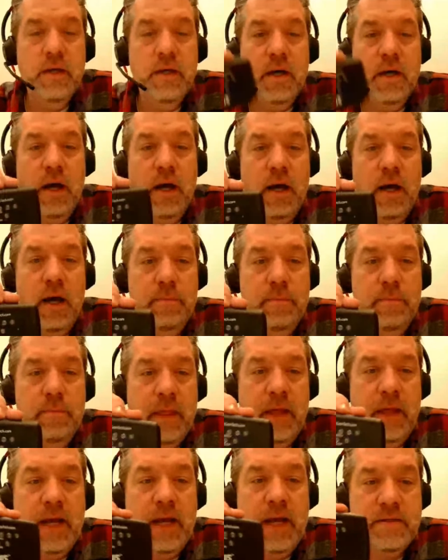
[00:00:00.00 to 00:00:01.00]

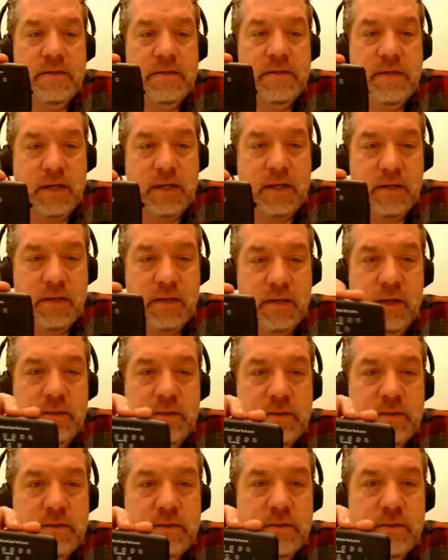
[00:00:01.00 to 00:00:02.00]
It has 6
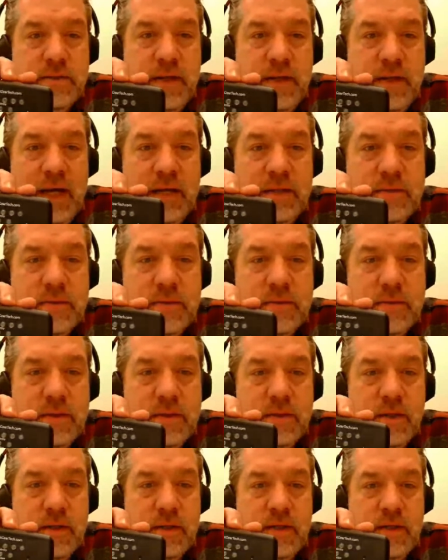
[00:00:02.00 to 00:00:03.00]
lights, not
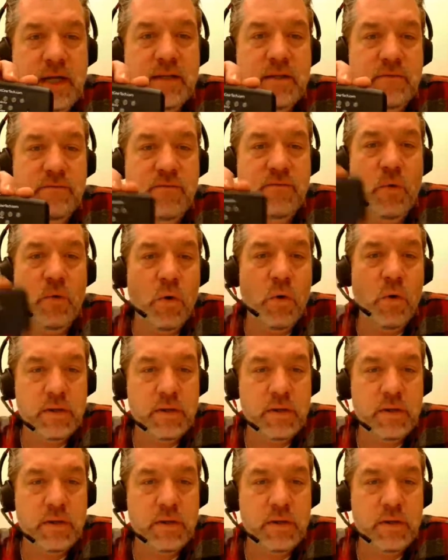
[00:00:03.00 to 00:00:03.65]
the 4,